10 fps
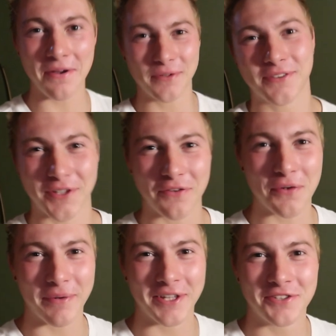Hey, what's good
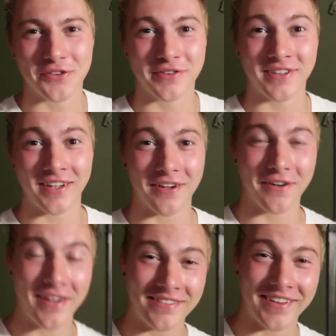everybody? Tristan
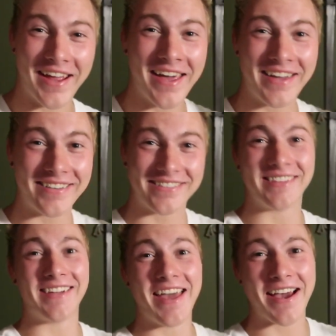here, and today is
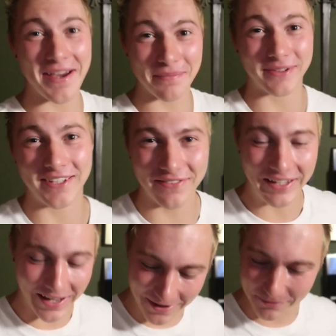the day I am
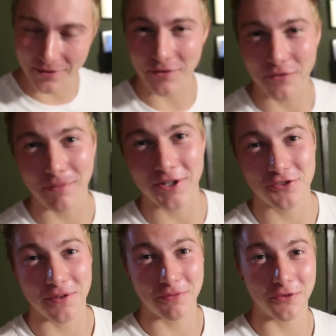leaving. I am leaving for my
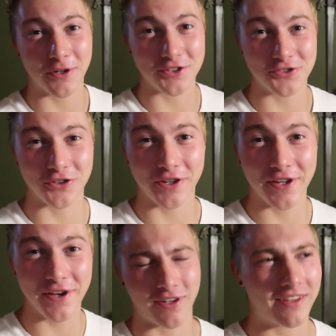trip to
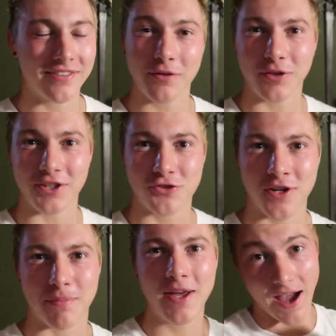Australia, or I guess not really a
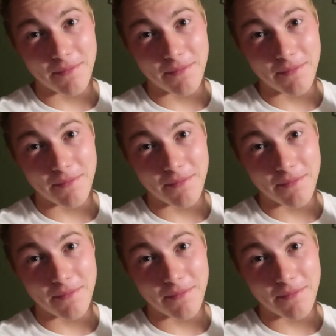trip.